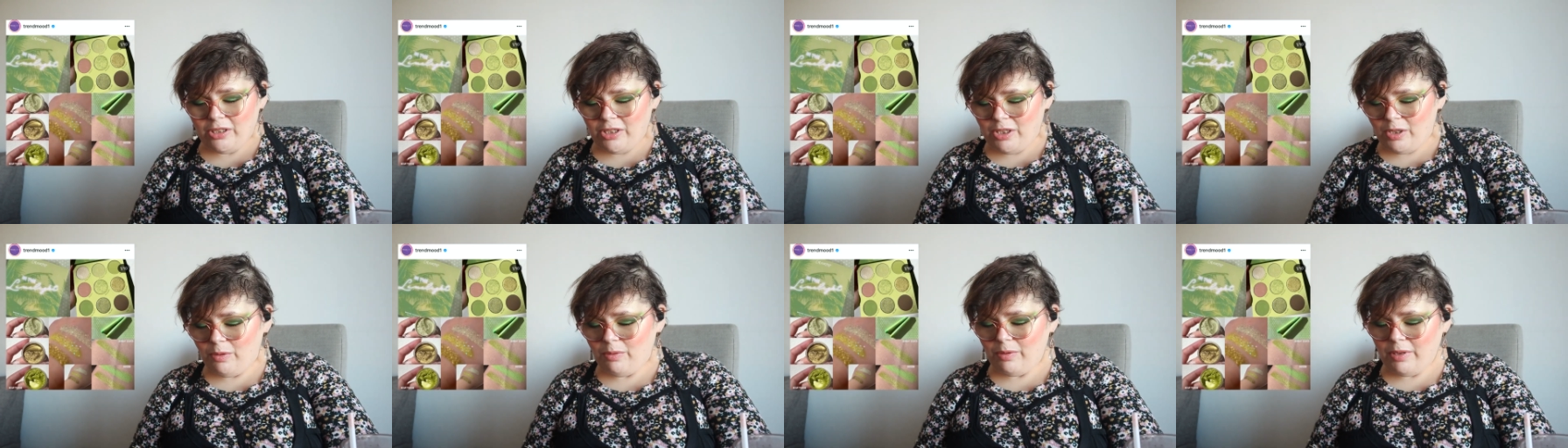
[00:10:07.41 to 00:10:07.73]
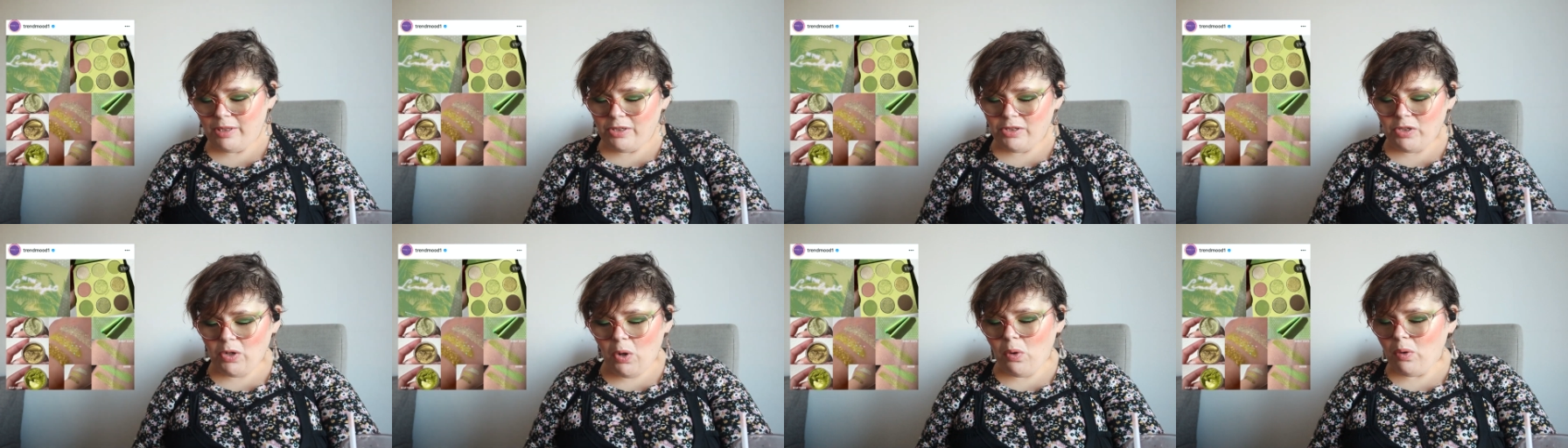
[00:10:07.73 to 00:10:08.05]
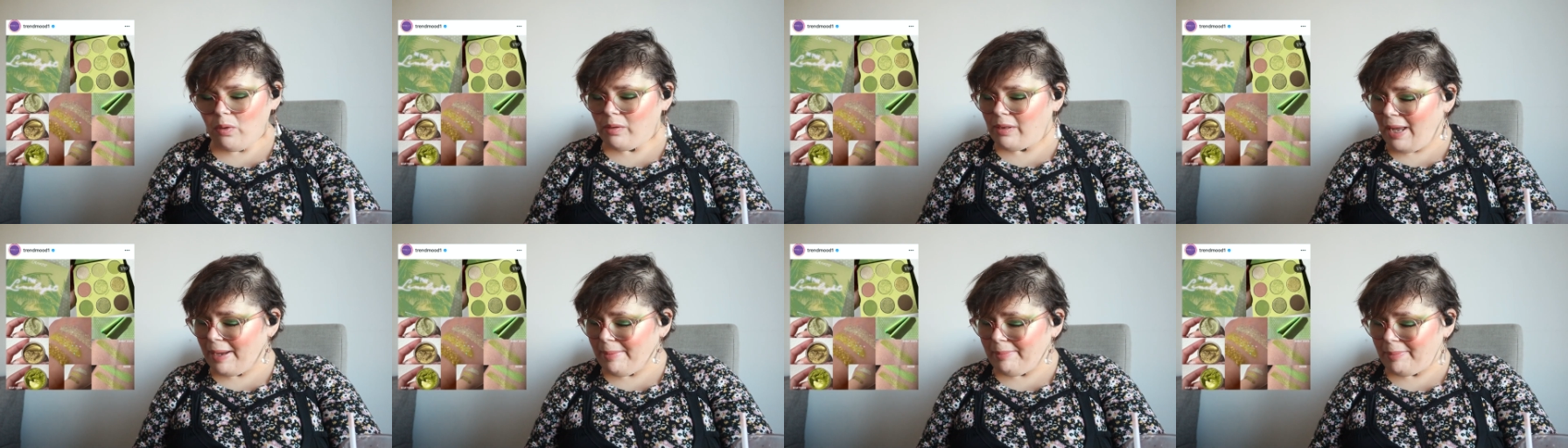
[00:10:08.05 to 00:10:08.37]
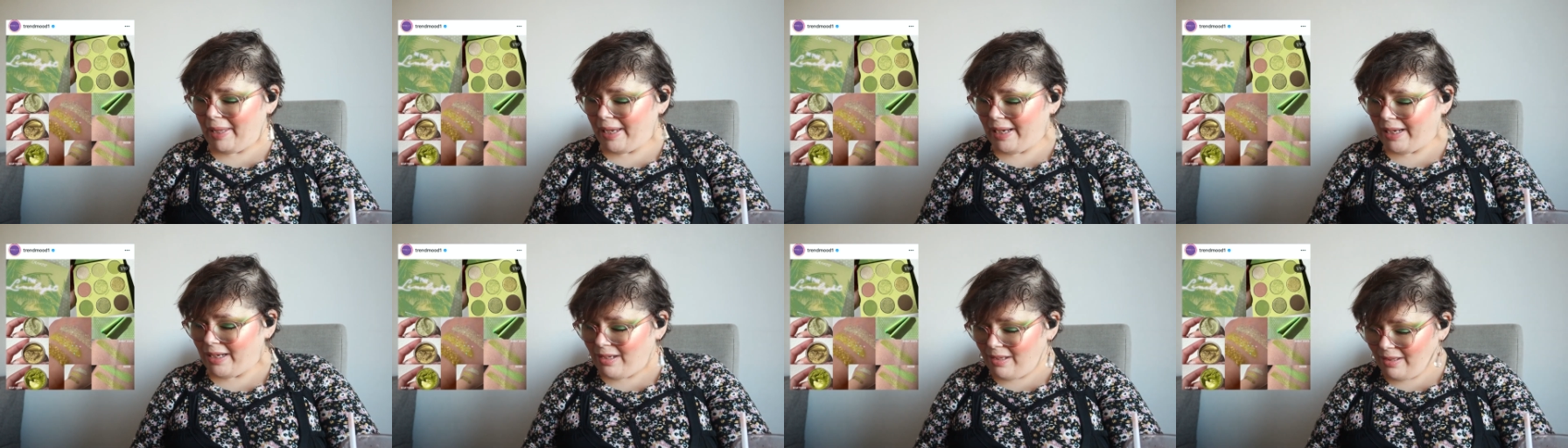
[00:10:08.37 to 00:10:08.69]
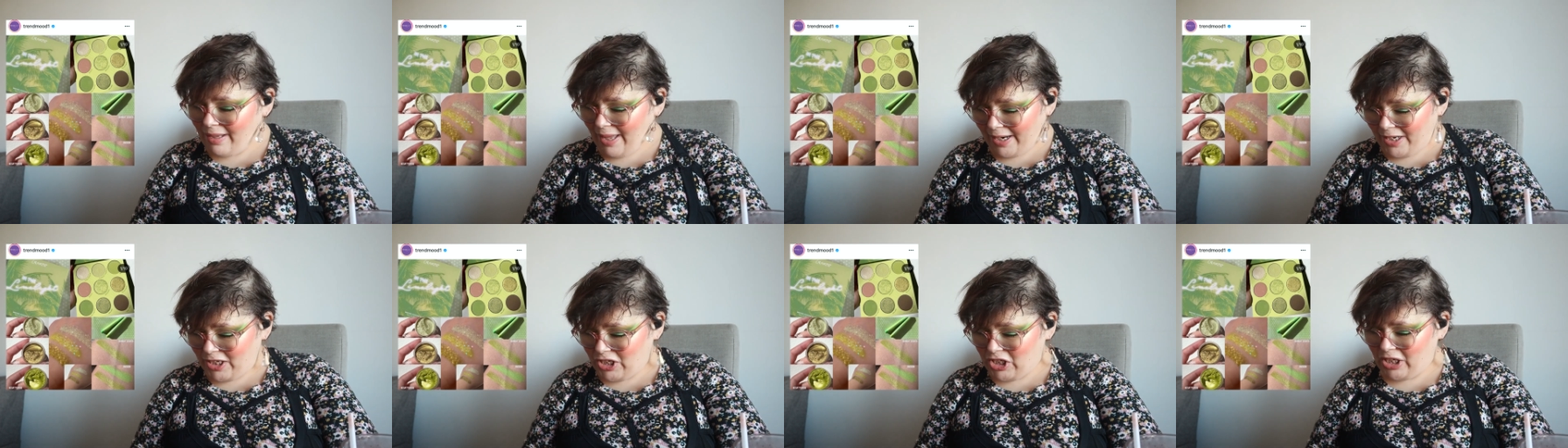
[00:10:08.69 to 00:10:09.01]
so there's a whole Limelight
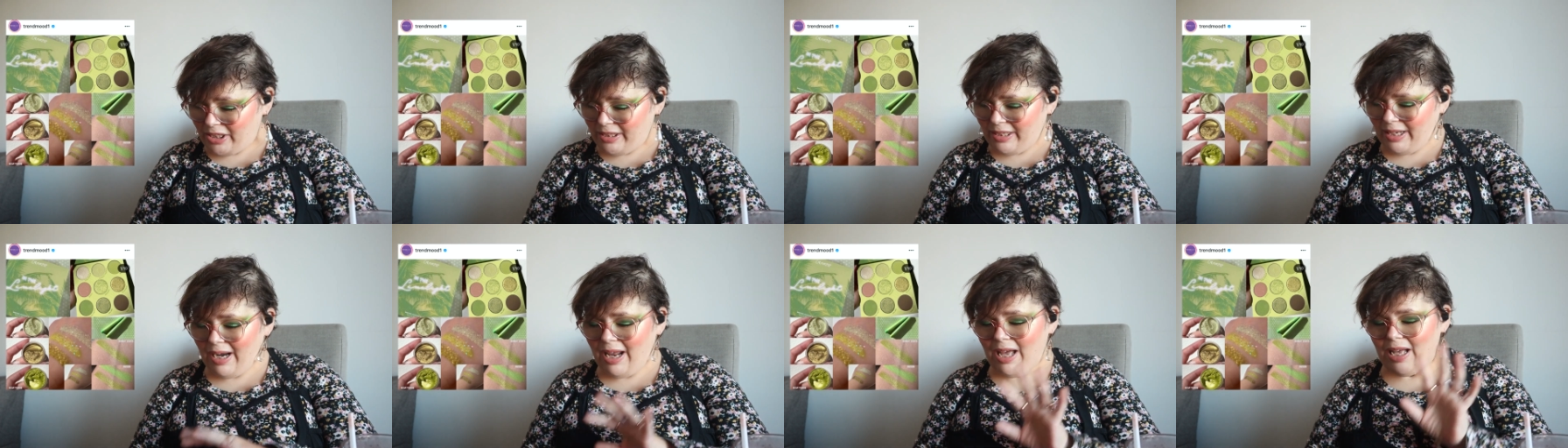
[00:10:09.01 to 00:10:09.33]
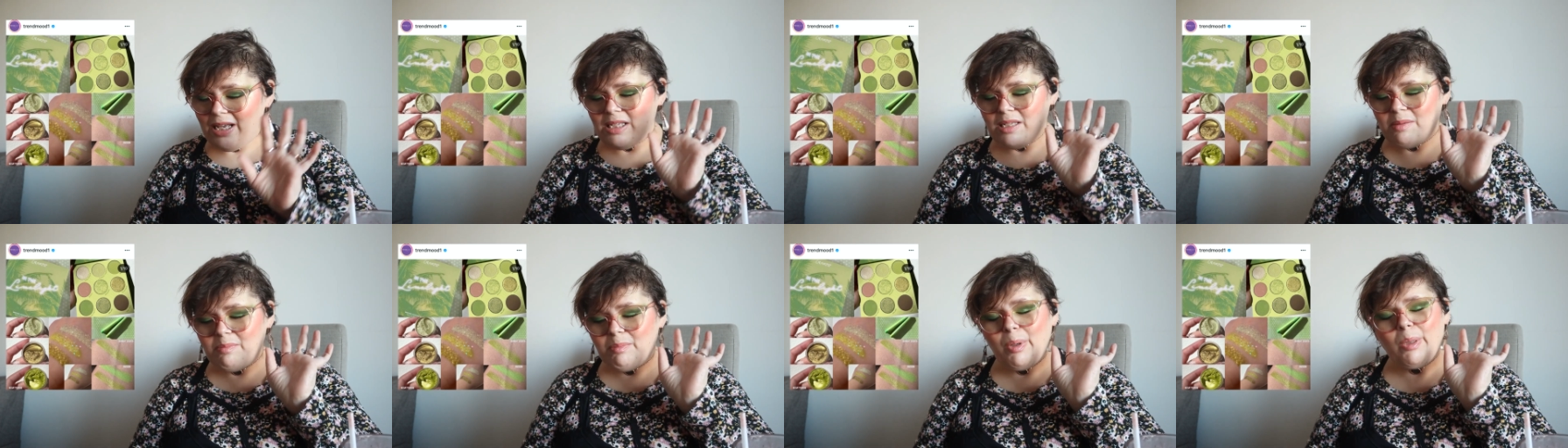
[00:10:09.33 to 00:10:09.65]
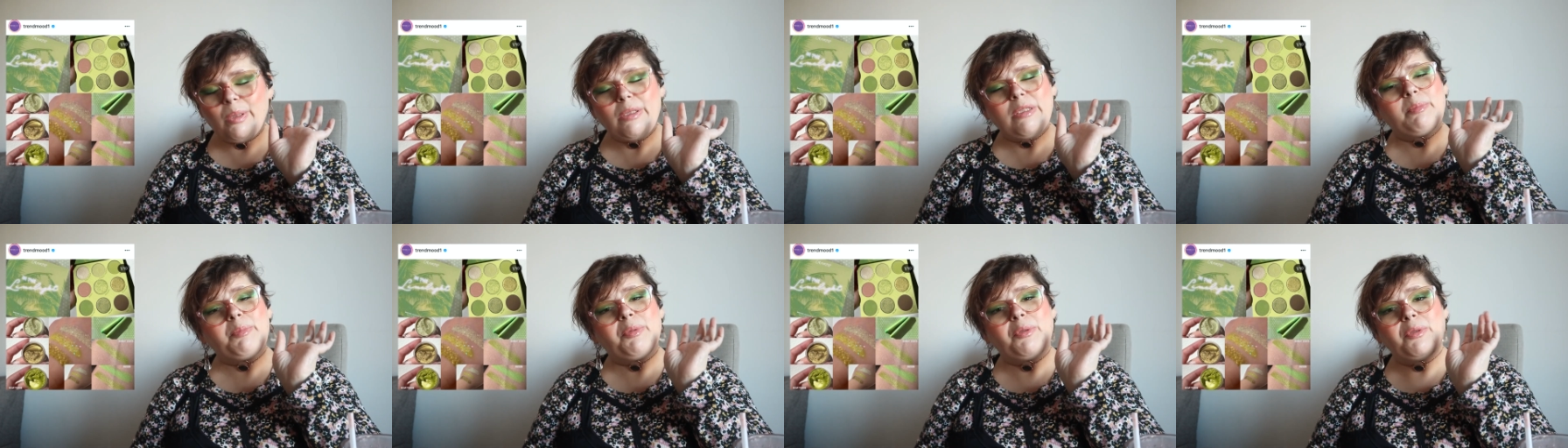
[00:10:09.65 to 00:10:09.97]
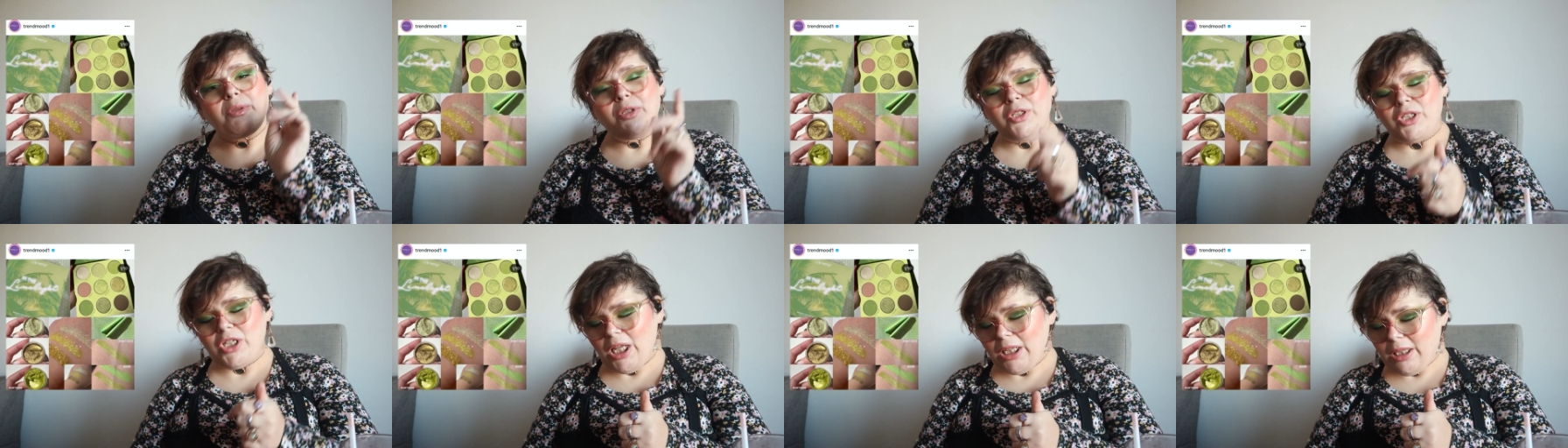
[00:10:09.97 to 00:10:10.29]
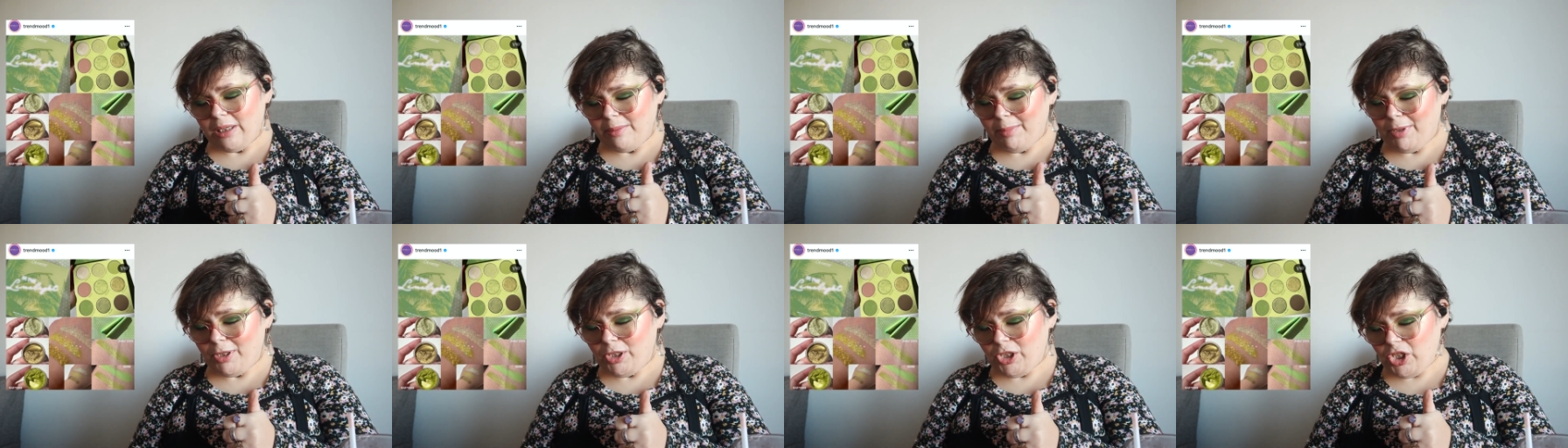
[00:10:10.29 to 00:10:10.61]
collection that has multiple
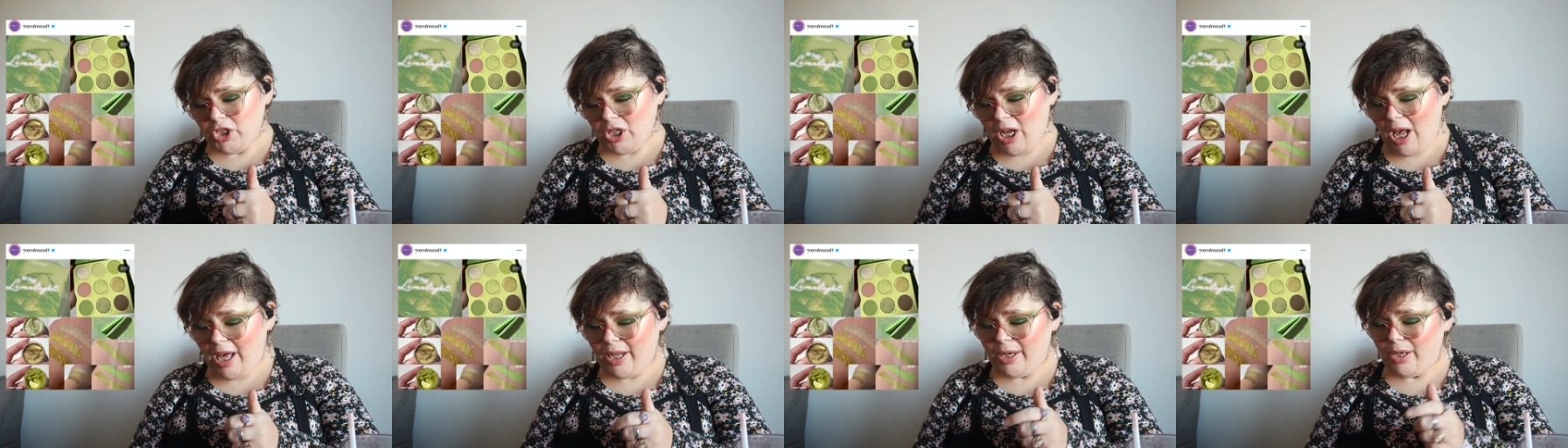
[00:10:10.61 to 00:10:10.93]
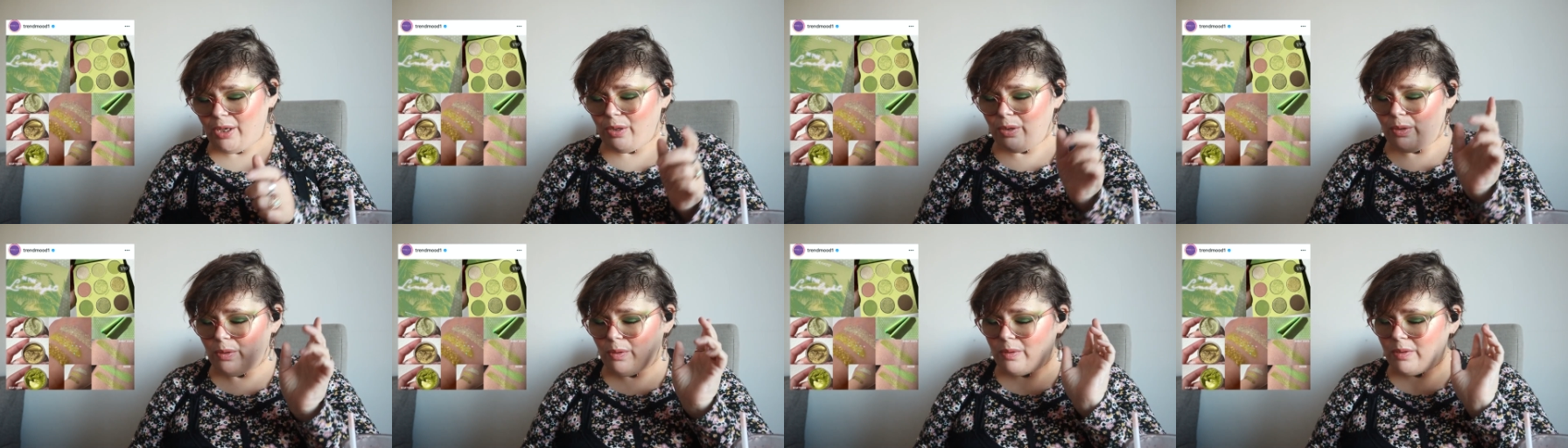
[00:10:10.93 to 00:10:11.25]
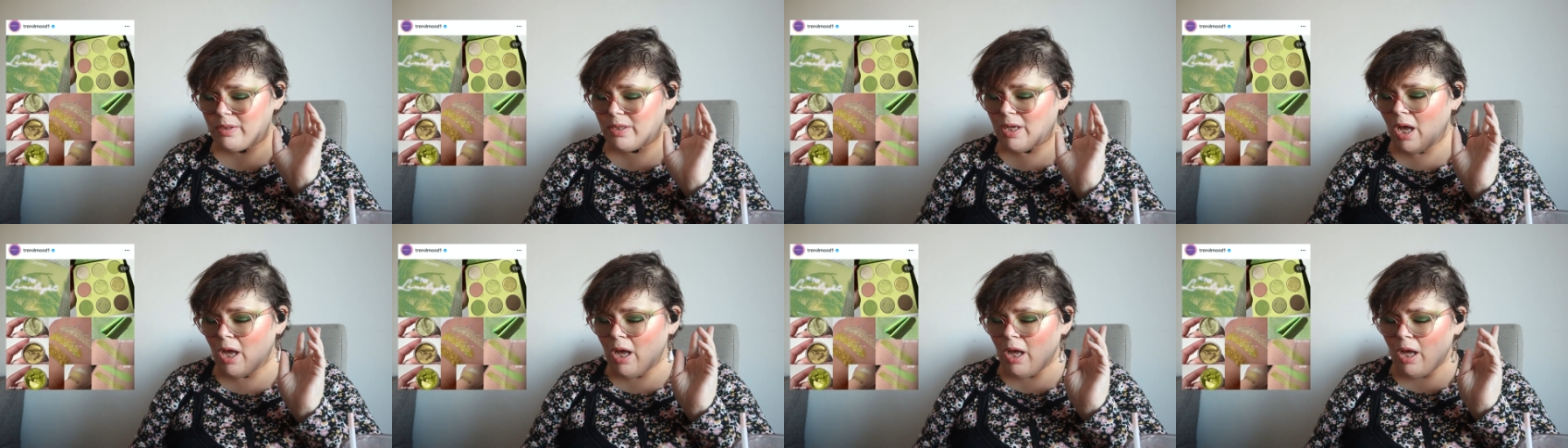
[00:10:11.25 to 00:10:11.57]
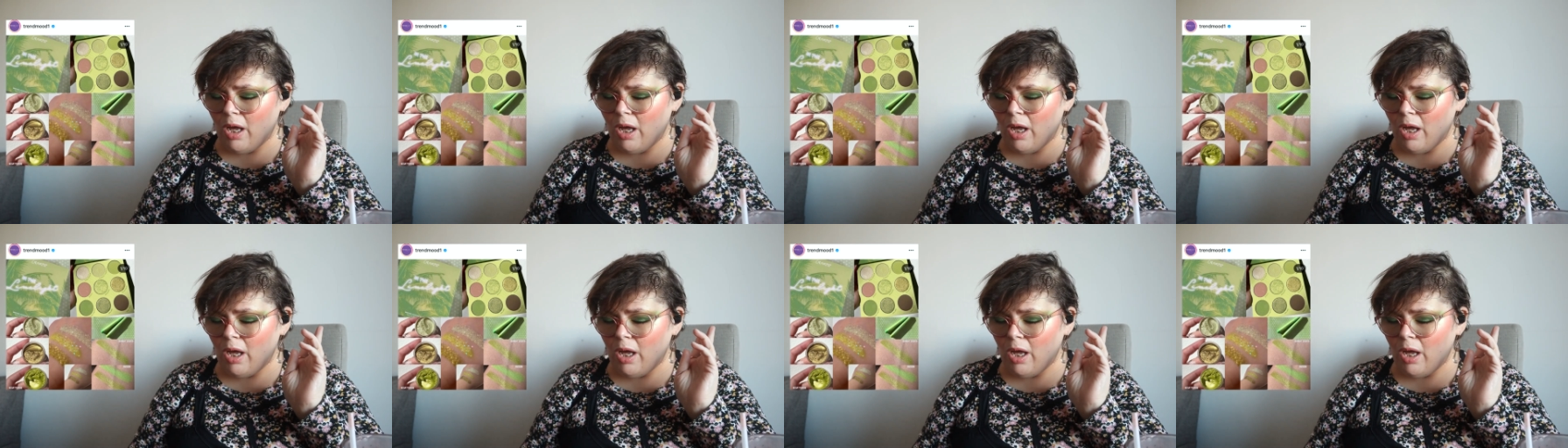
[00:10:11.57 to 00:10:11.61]
Jelly Mutt shadows,